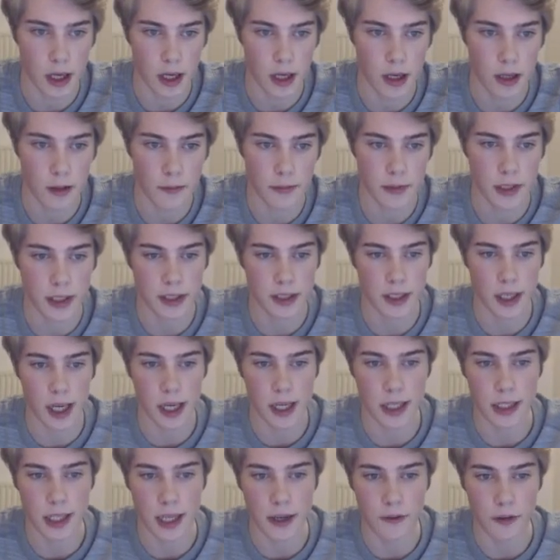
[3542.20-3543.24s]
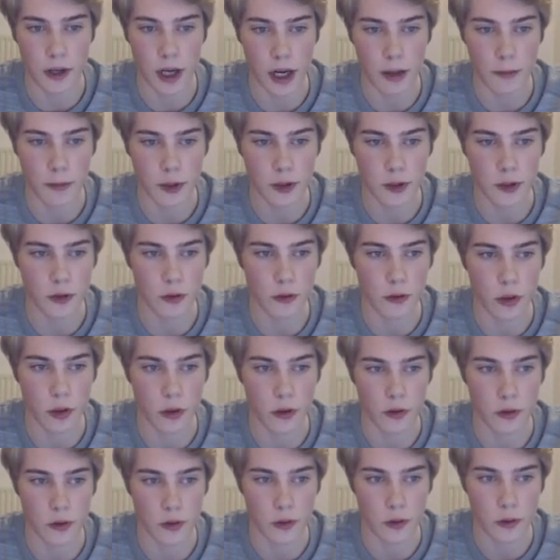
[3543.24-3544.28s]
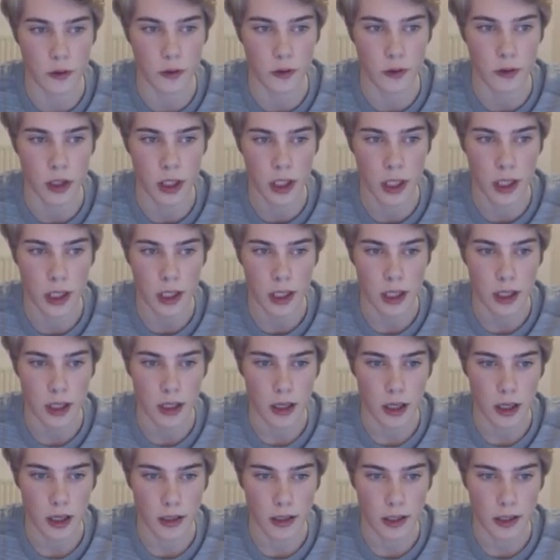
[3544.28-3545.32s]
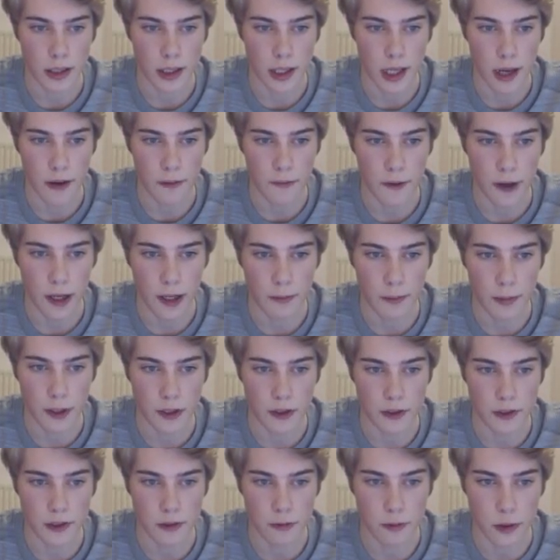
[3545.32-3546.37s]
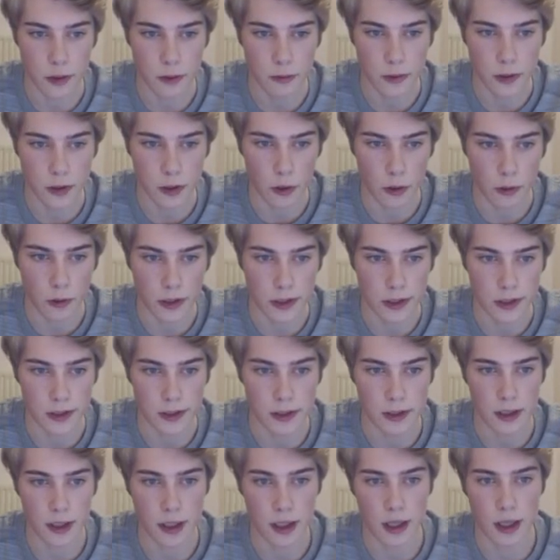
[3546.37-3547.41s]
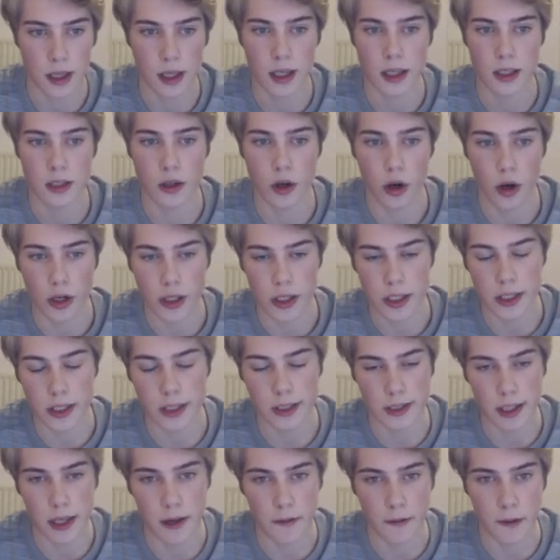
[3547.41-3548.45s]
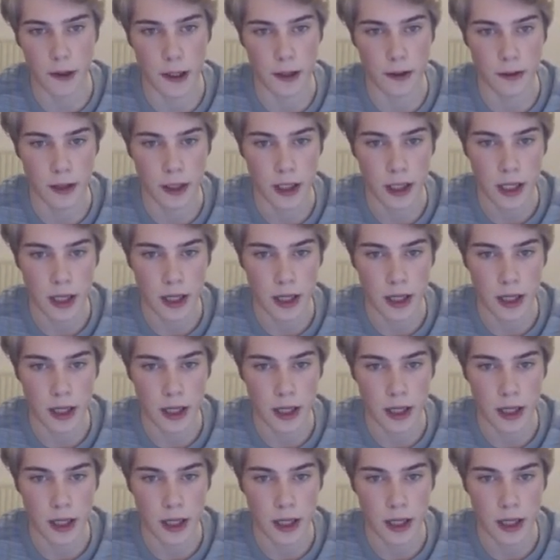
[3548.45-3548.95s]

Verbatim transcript: um, this king never able to go to the f-file because the rook was always uh, guarding this f-file.